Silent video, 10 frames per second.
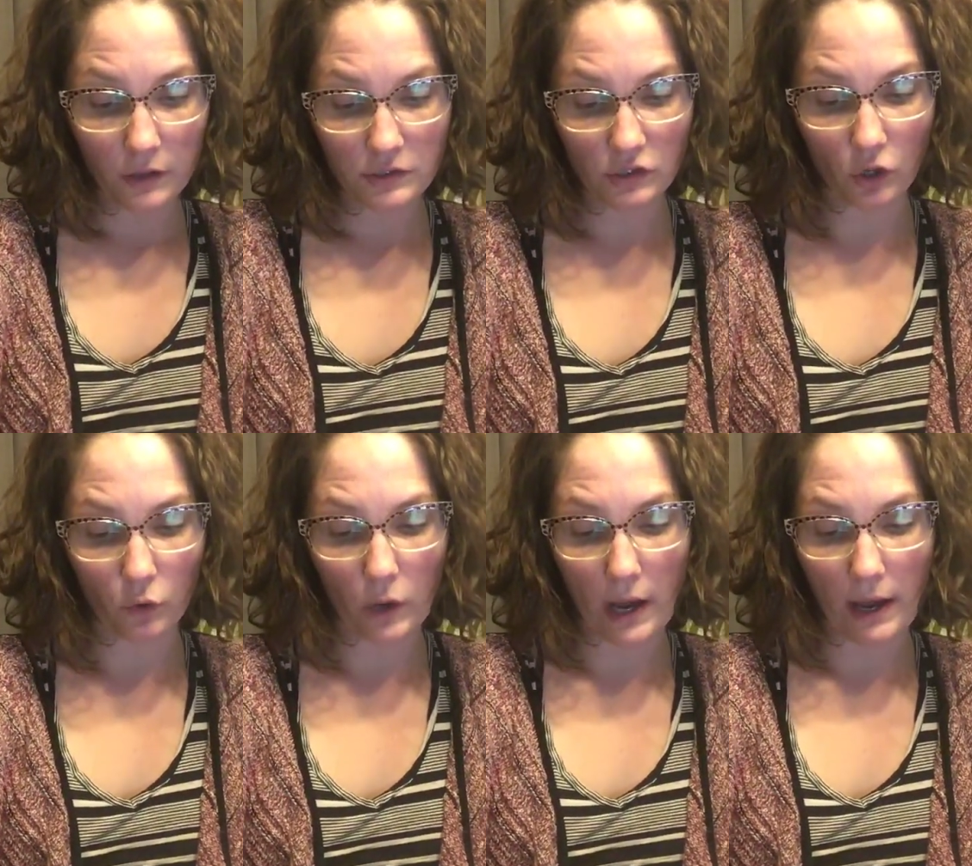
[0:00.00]

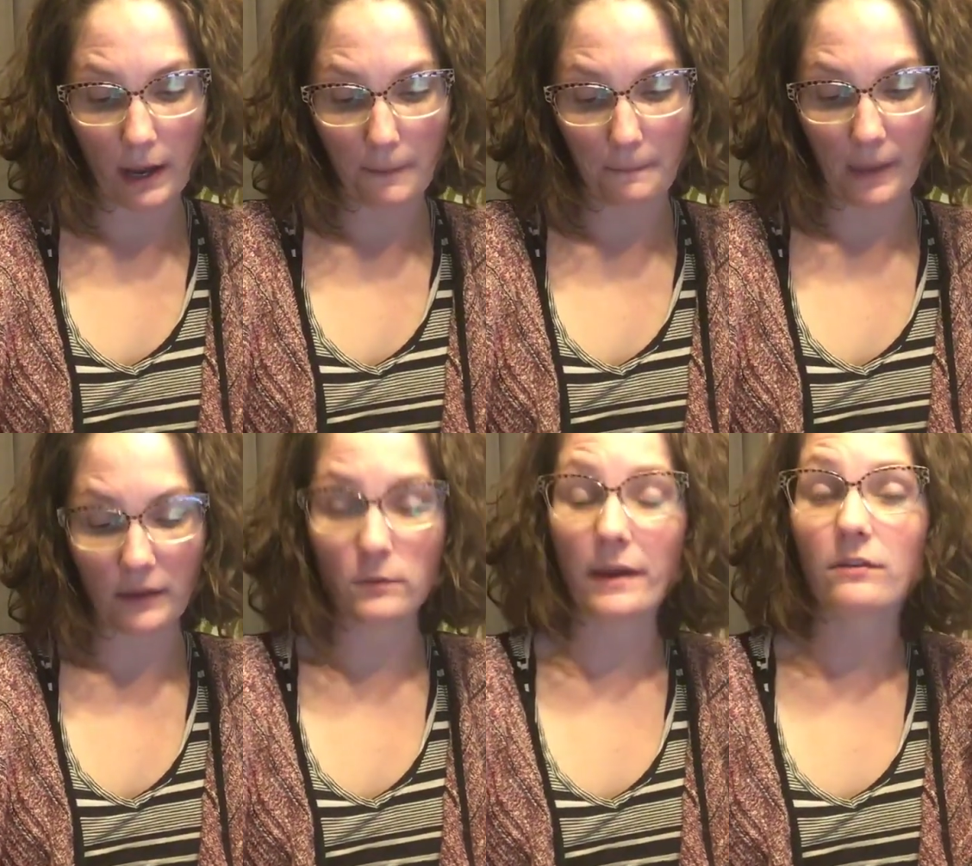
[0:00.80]
So um,
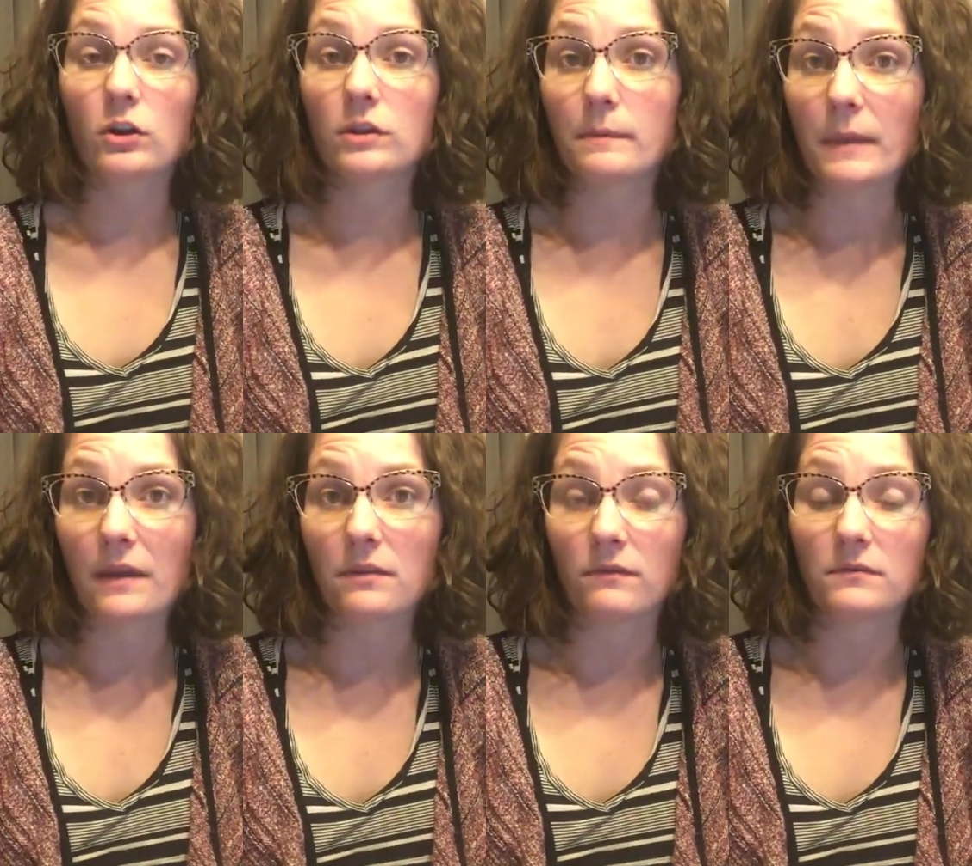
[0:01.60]
you may have heard the
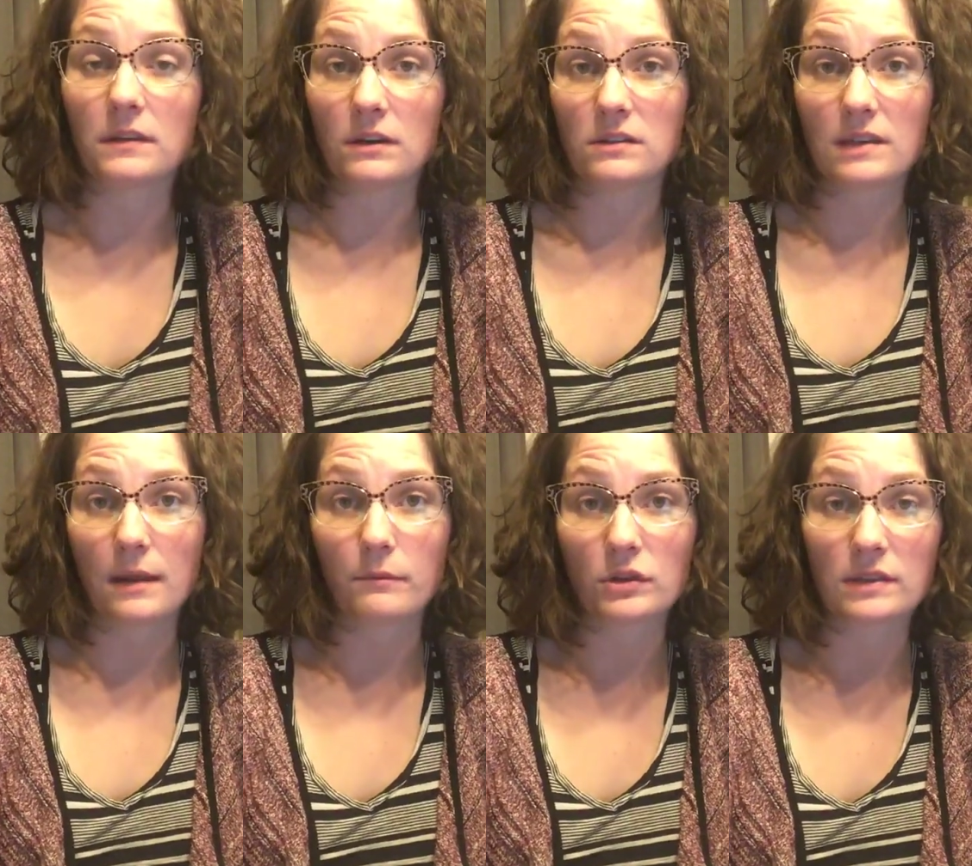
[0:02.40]
myth that there's
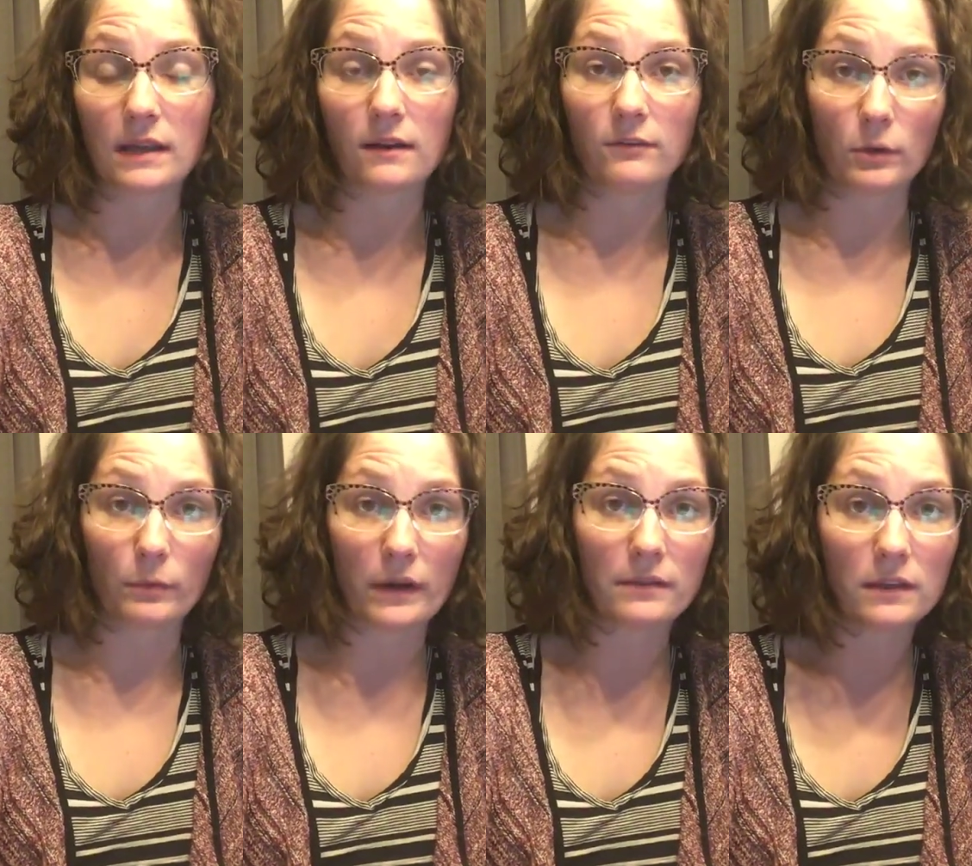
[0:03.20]
10% of your
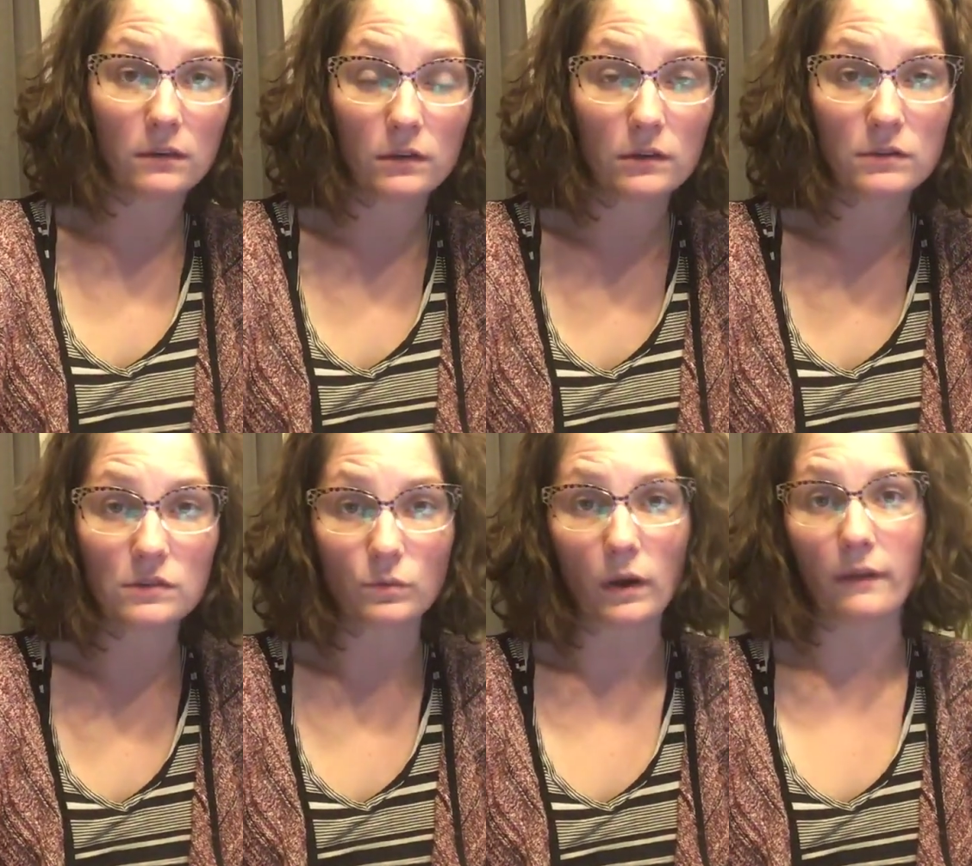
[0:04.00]
brain that you
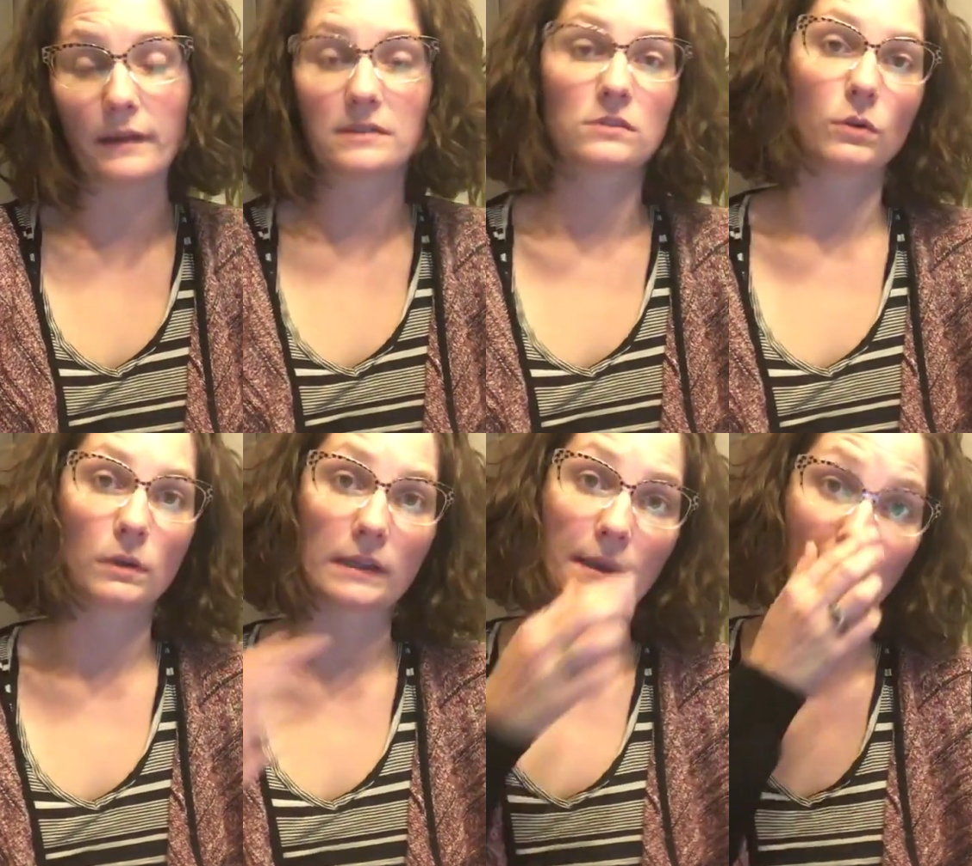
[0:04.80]
use. Well, that's
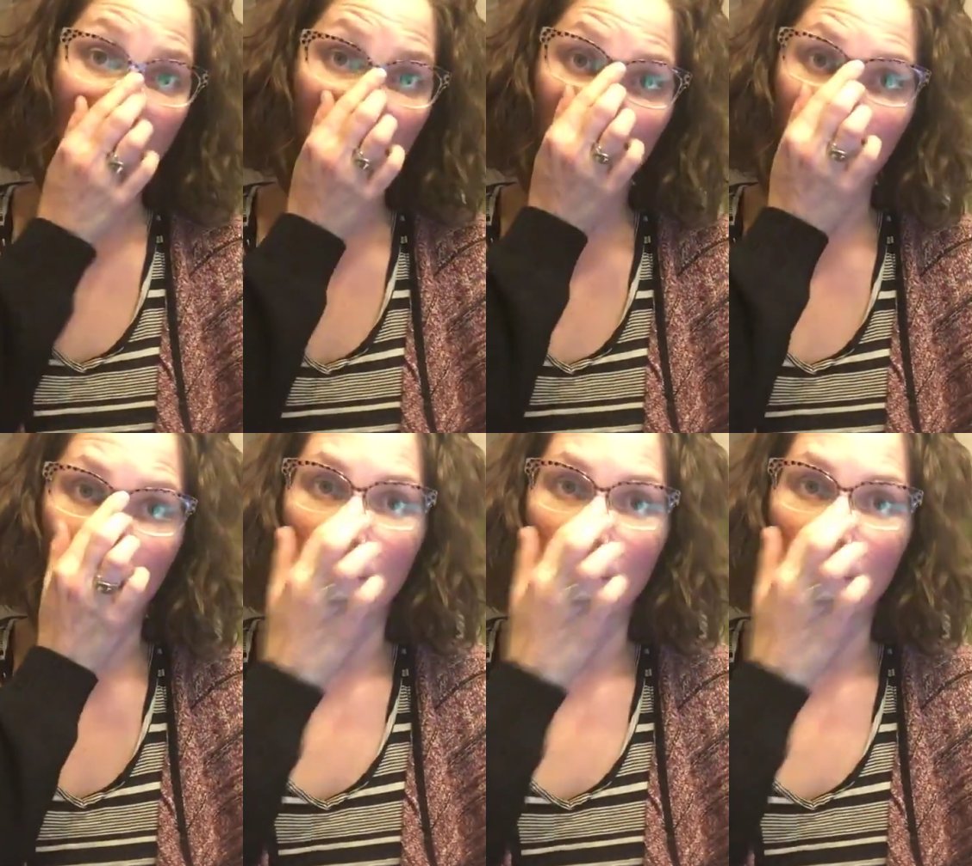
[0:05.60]
totally a myth.